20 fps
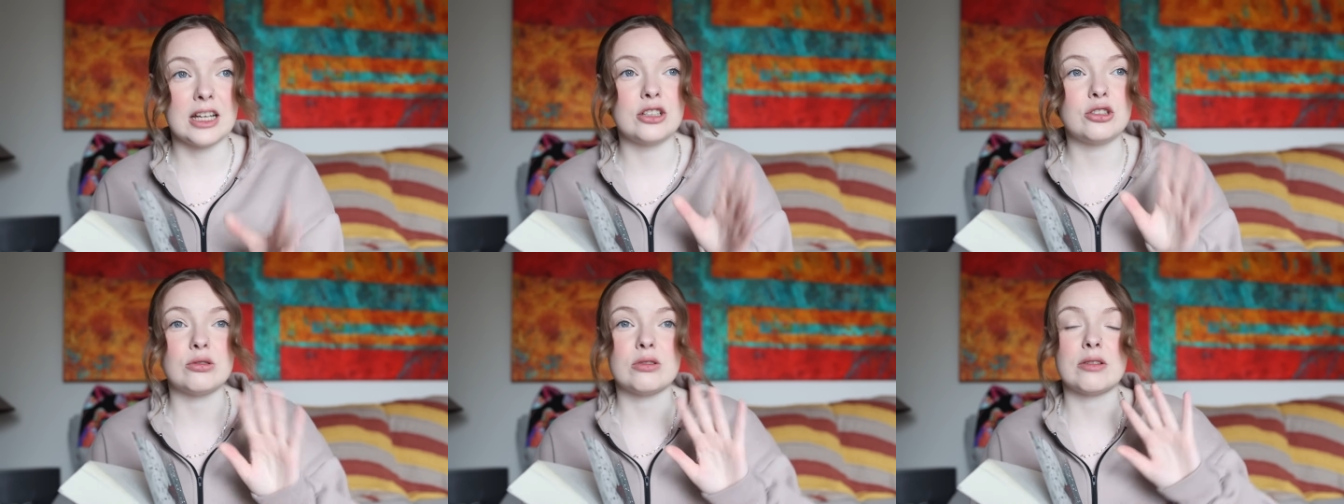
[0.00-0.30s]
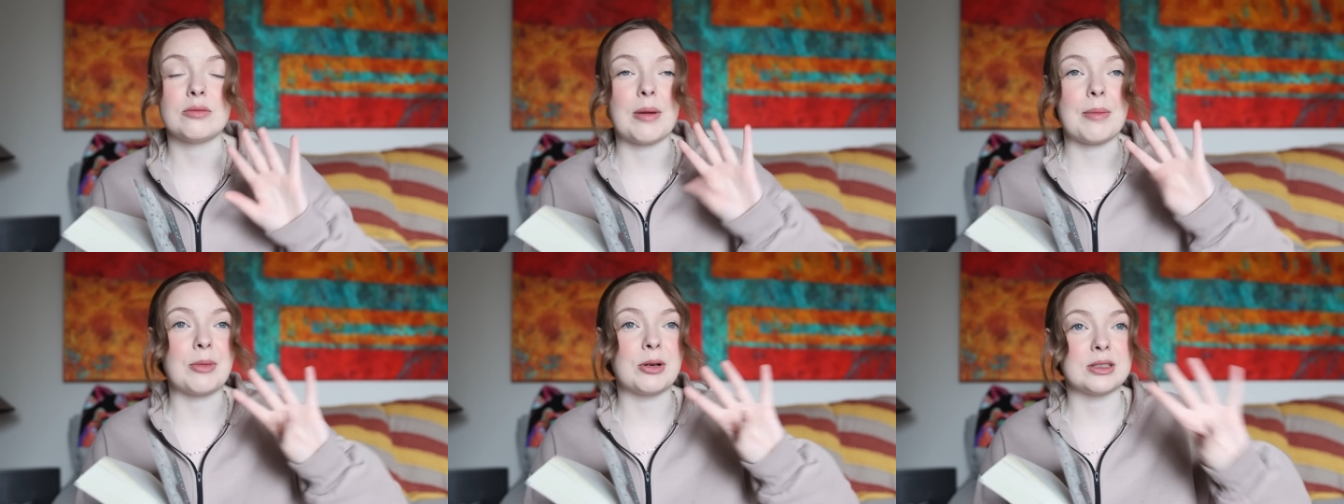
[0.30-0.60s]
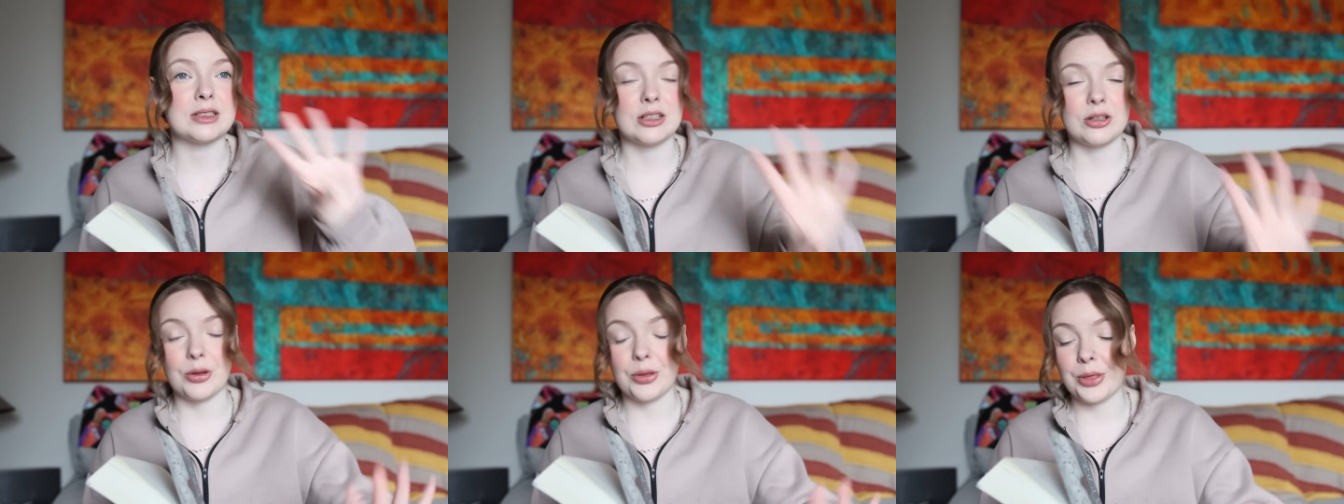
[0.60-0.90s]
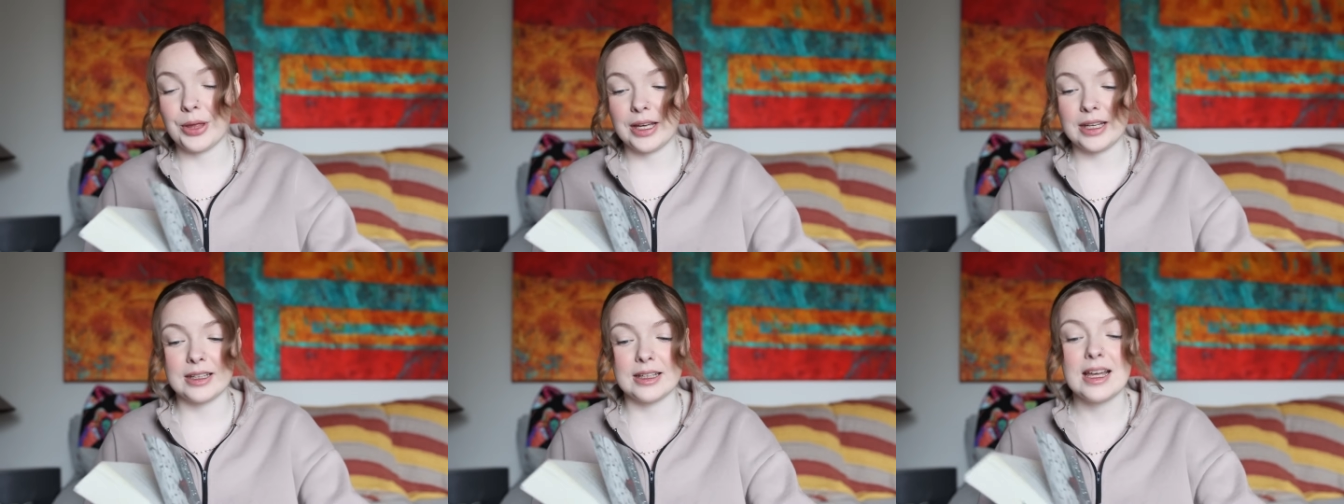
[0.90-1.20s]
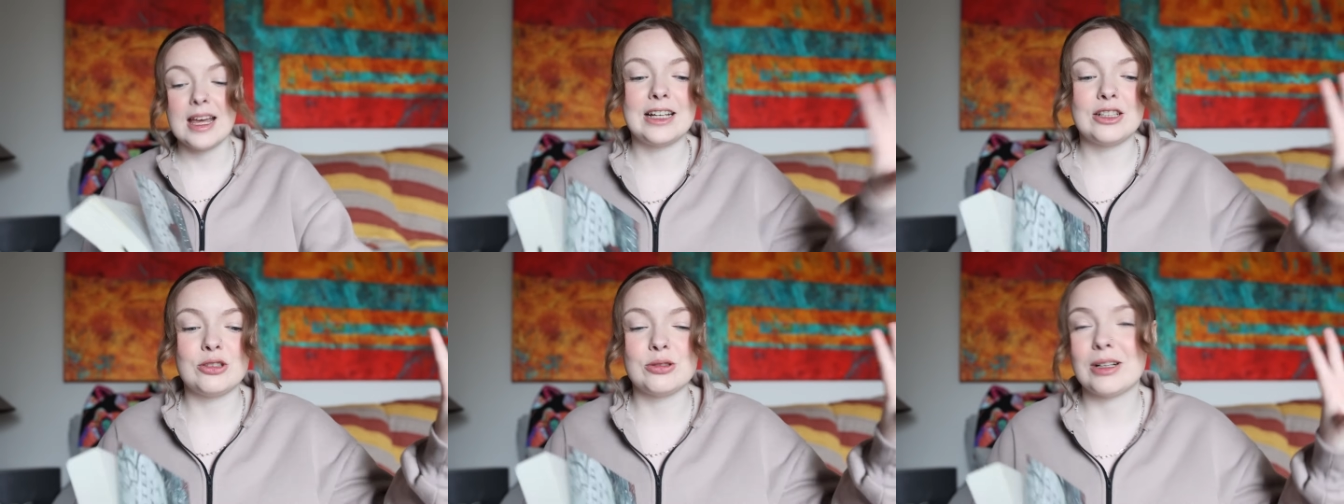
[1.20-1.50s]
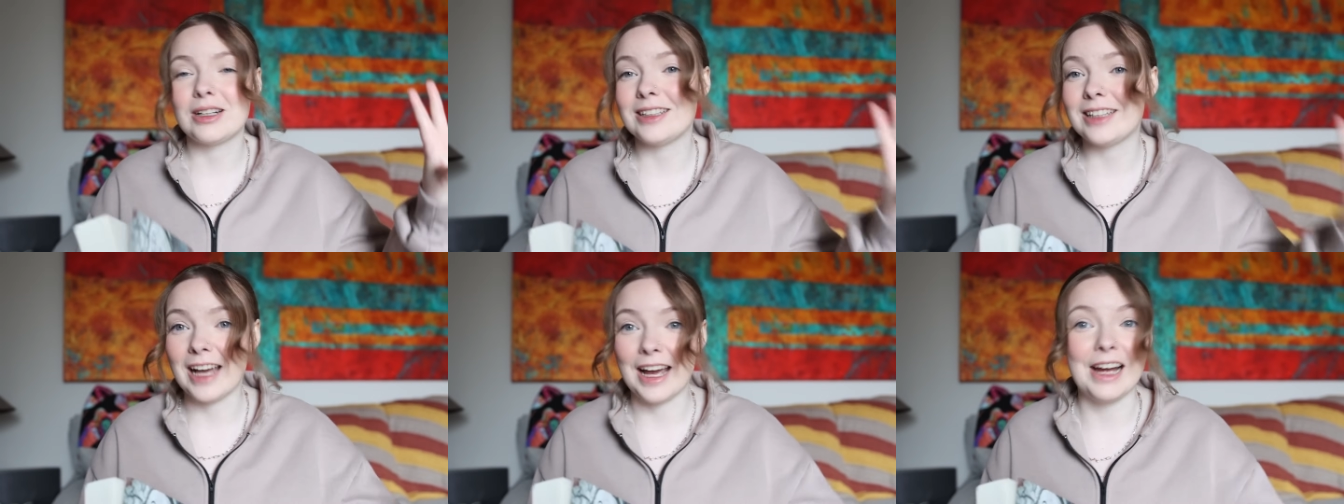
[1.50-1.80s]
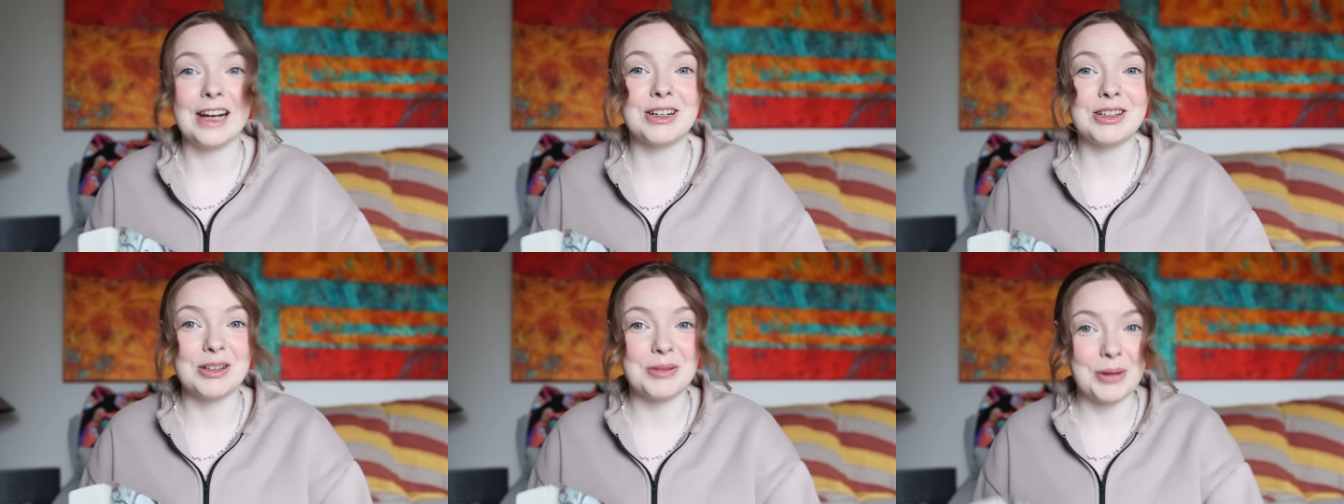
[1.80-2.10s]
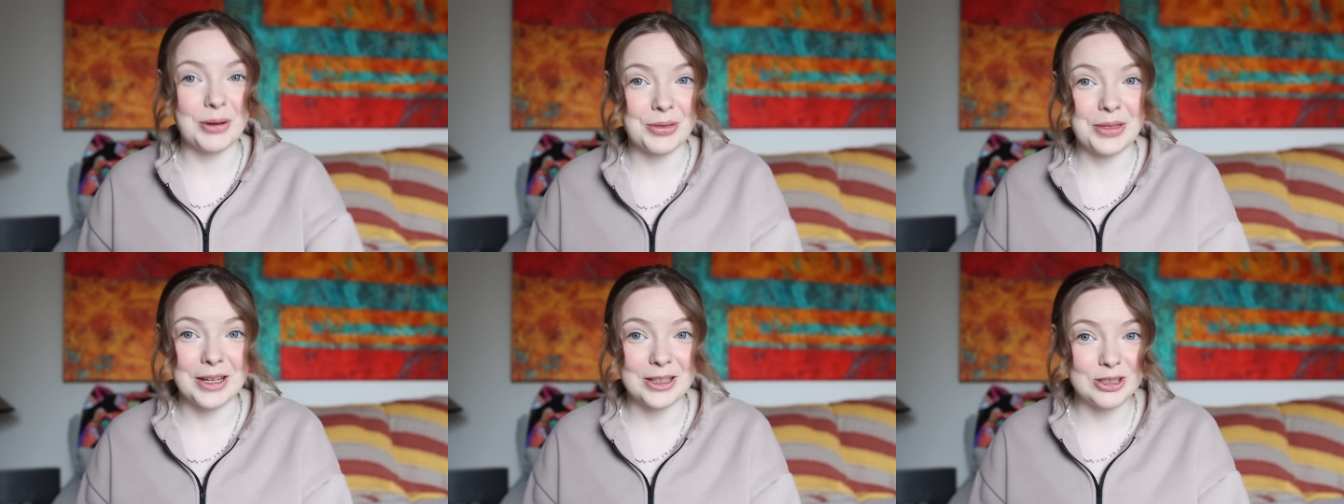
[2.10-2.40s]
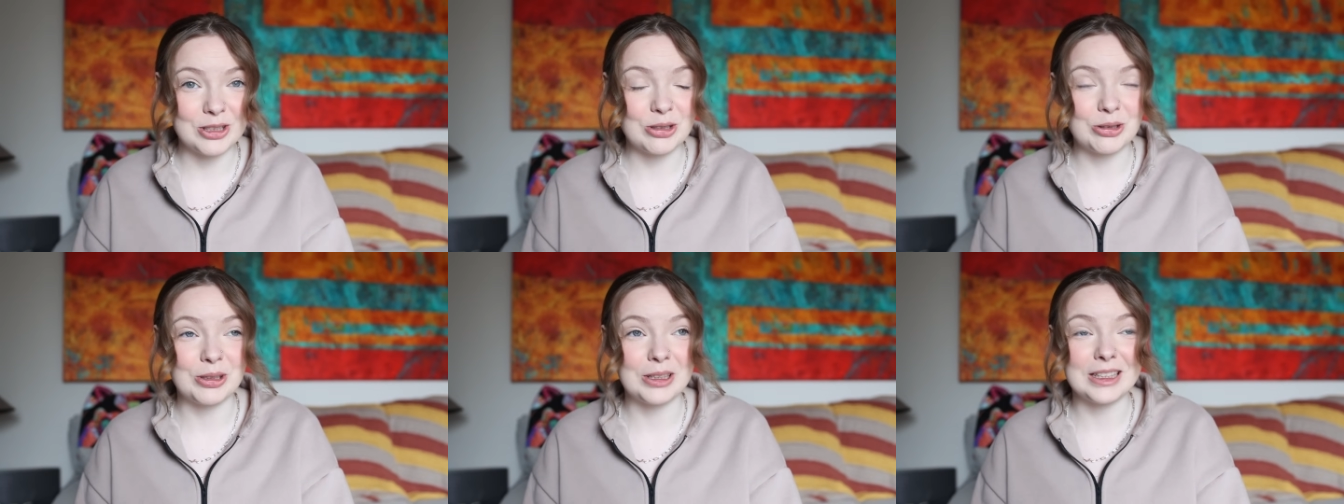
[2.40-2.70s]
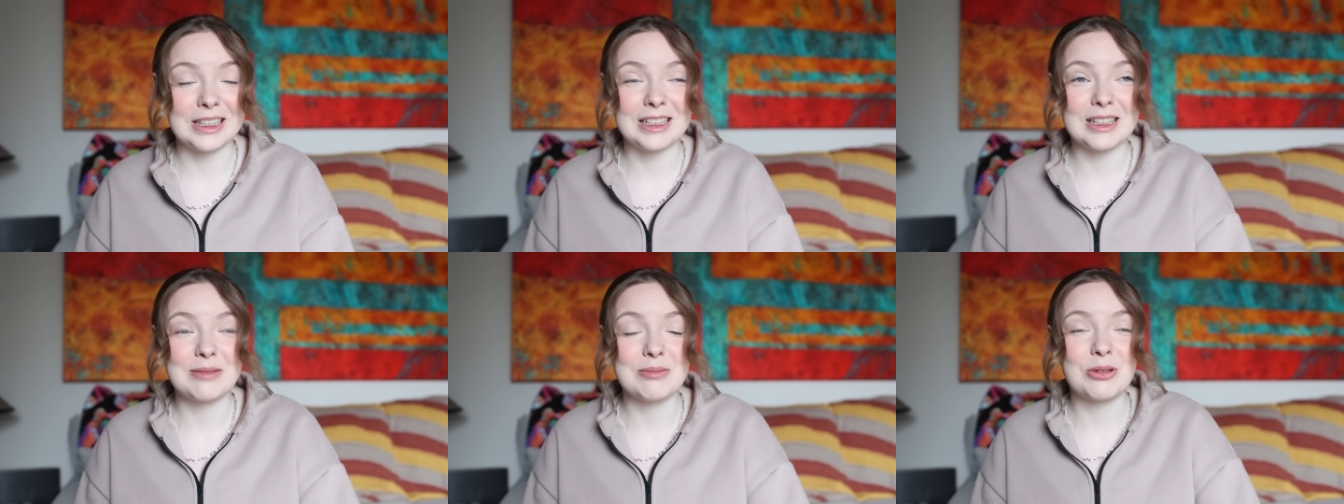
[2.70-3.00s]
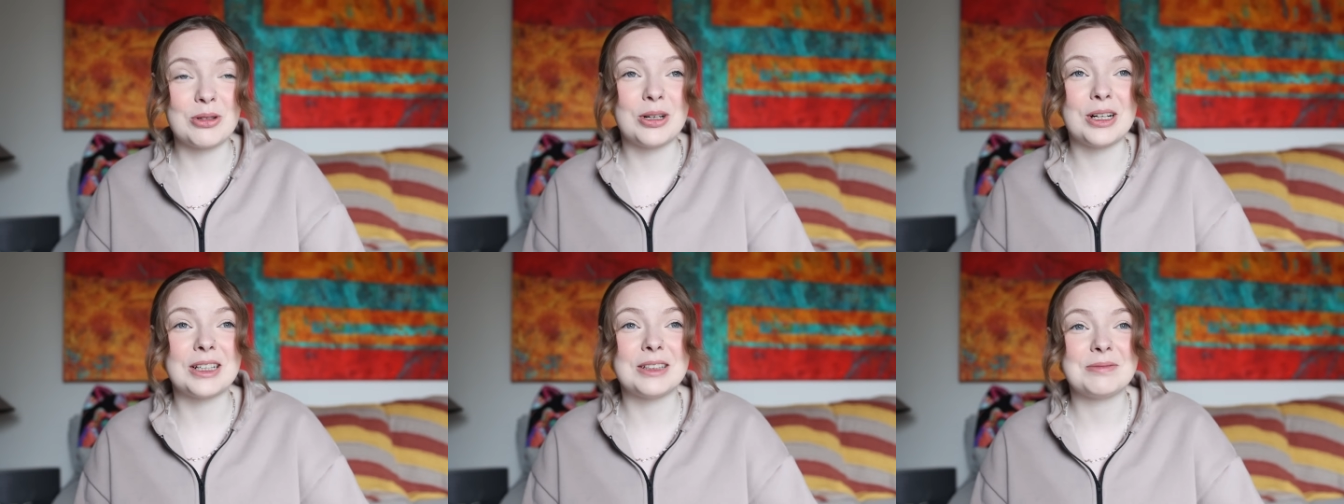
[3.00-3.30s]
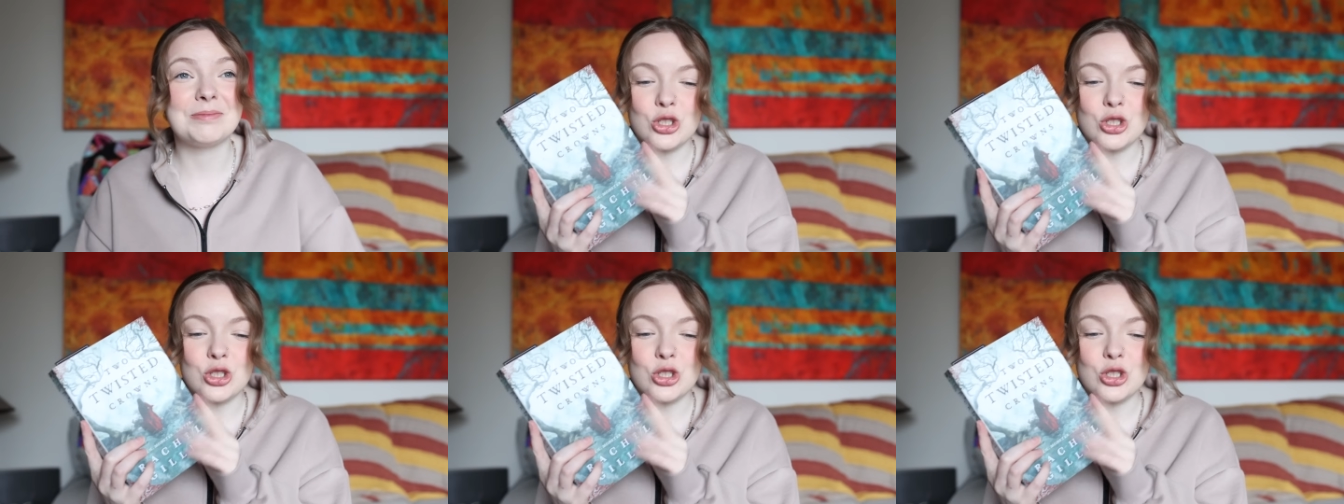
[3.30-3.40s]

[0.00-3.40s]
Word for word: I do not remember a single thing. I do not care about that story anymore.